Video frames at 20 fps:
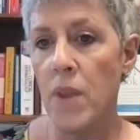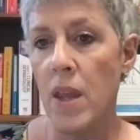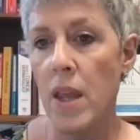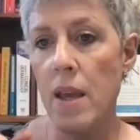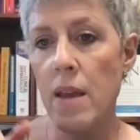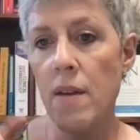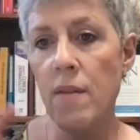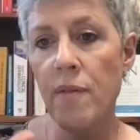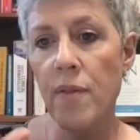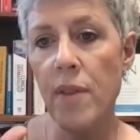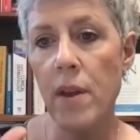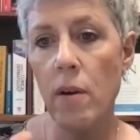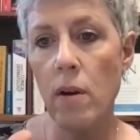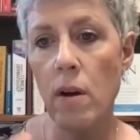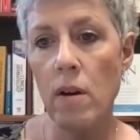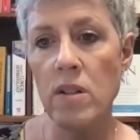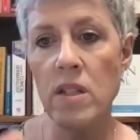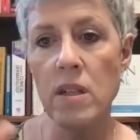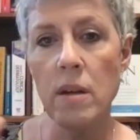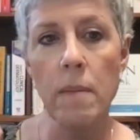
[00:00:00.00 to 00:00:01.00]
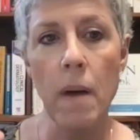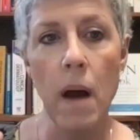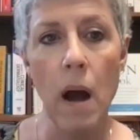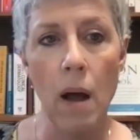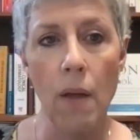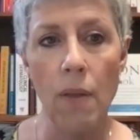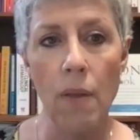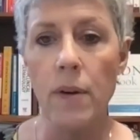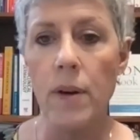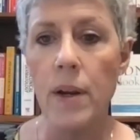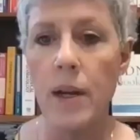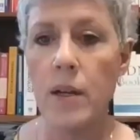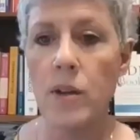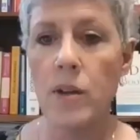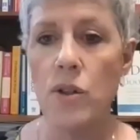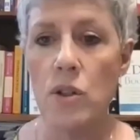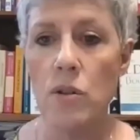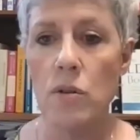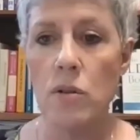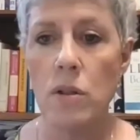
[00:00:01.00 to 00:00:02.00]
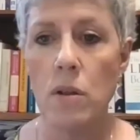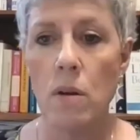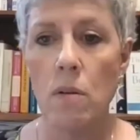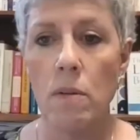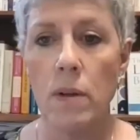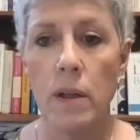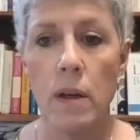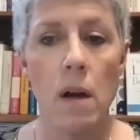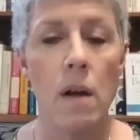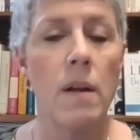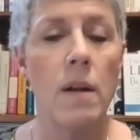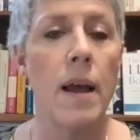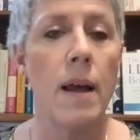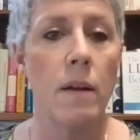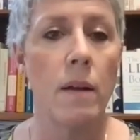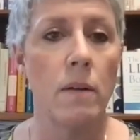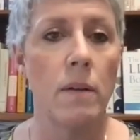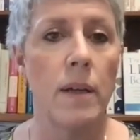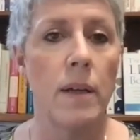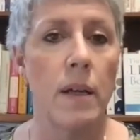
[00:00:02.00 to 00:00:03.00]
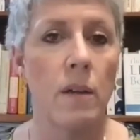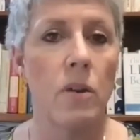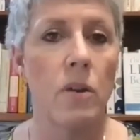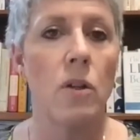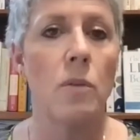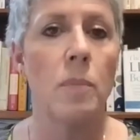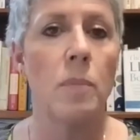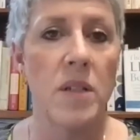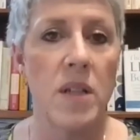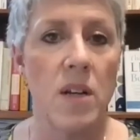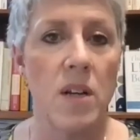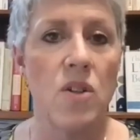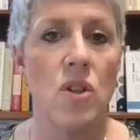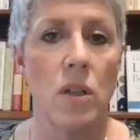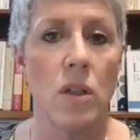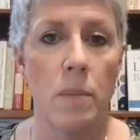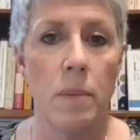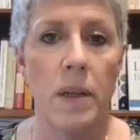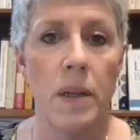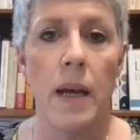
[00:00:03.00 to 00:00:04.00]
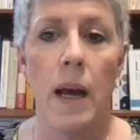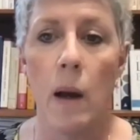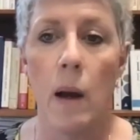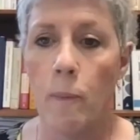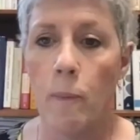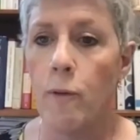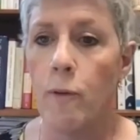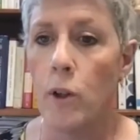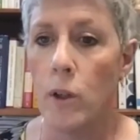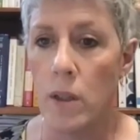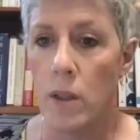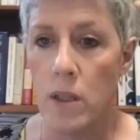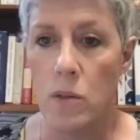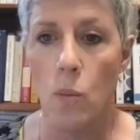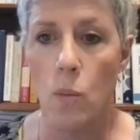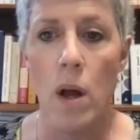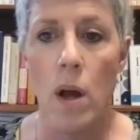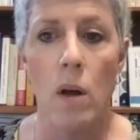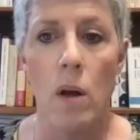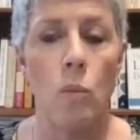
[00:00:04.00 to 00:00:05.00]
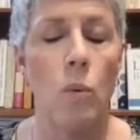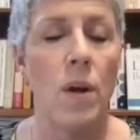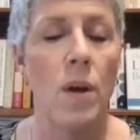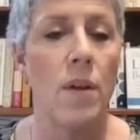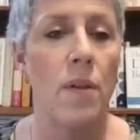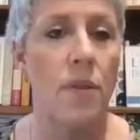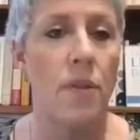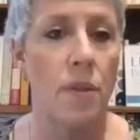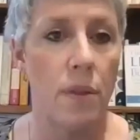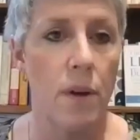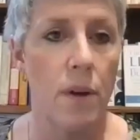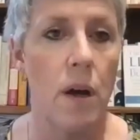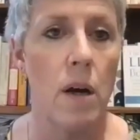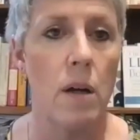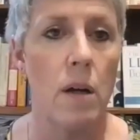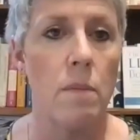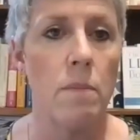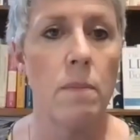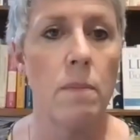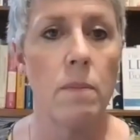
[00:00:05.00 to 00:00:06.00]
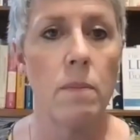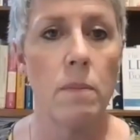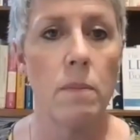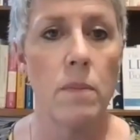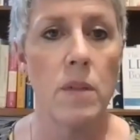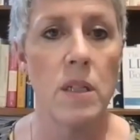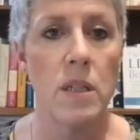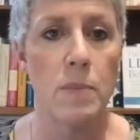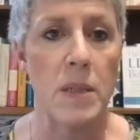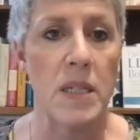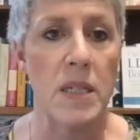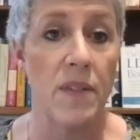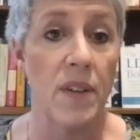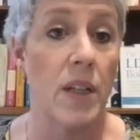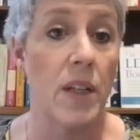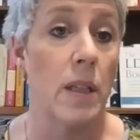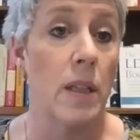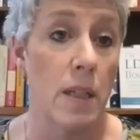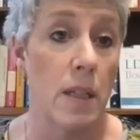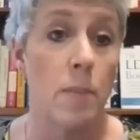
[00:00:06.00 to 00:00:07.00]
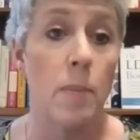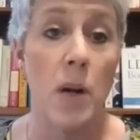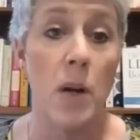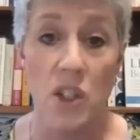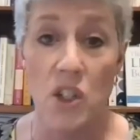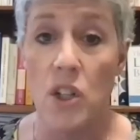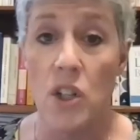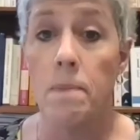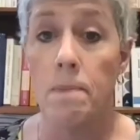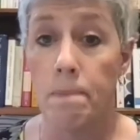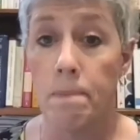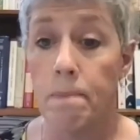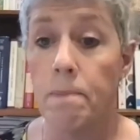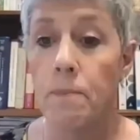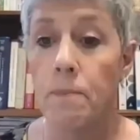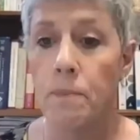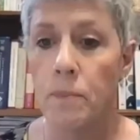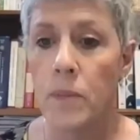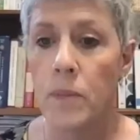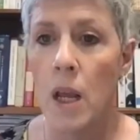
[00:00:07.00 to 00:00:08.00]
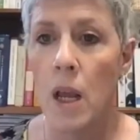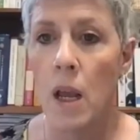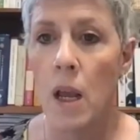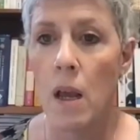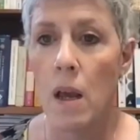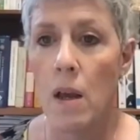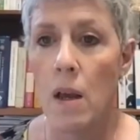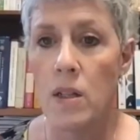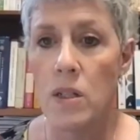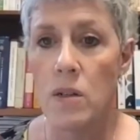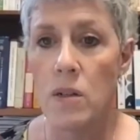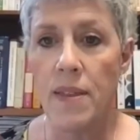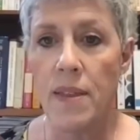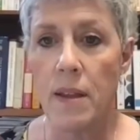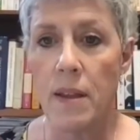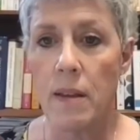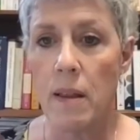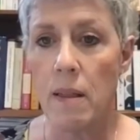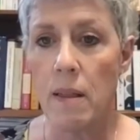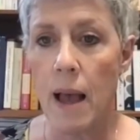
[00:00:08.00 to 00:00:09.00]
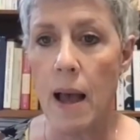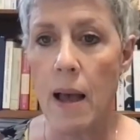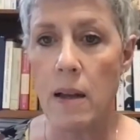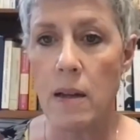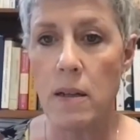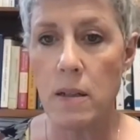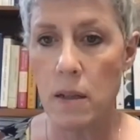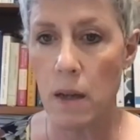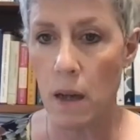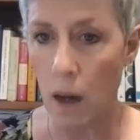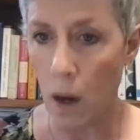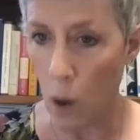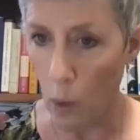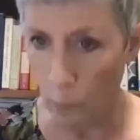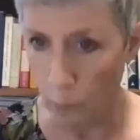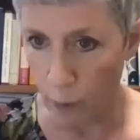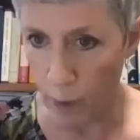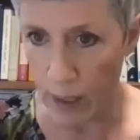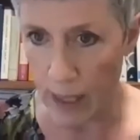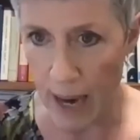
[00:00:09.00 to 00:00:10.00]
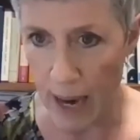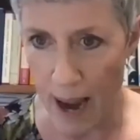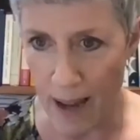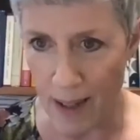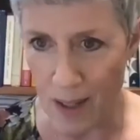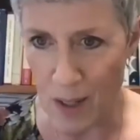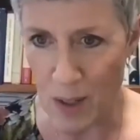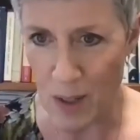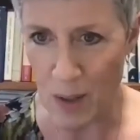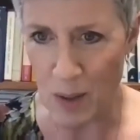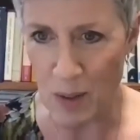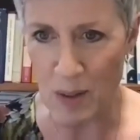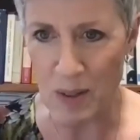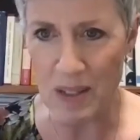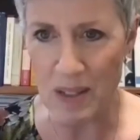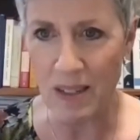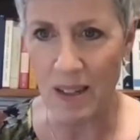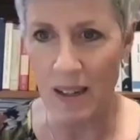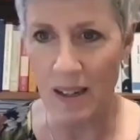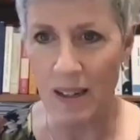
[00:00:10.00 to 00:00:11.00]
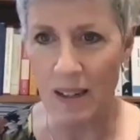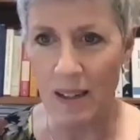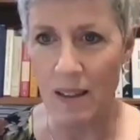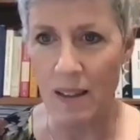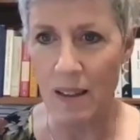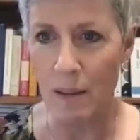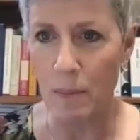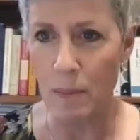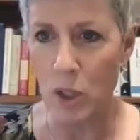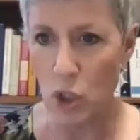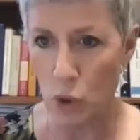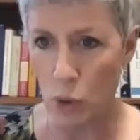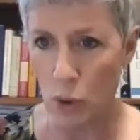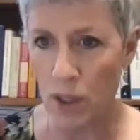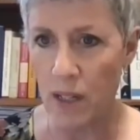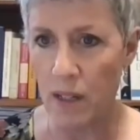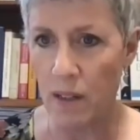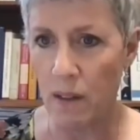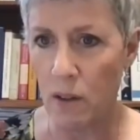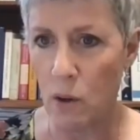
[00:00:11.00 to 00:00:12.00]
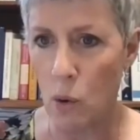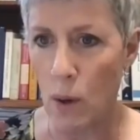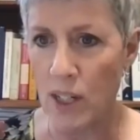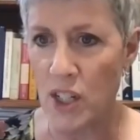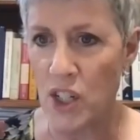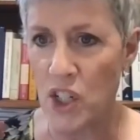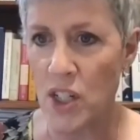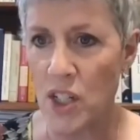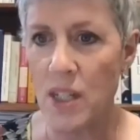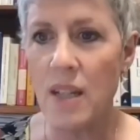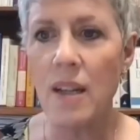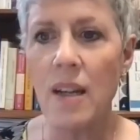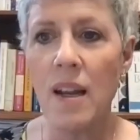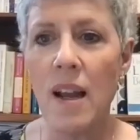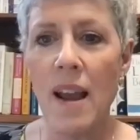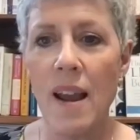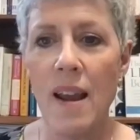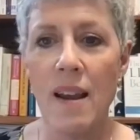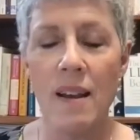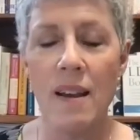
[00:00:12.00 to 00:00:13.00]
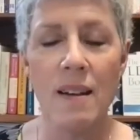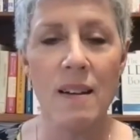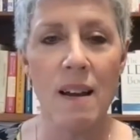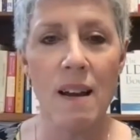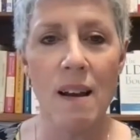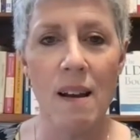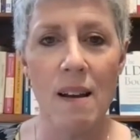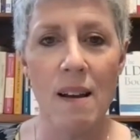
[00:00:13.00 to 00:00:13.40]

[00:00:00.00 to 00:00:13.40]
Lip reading: if there are some other issues going on, LDN could potentially be helpful as well with specifically depression. So I think that hopefully answers the majority of the question. And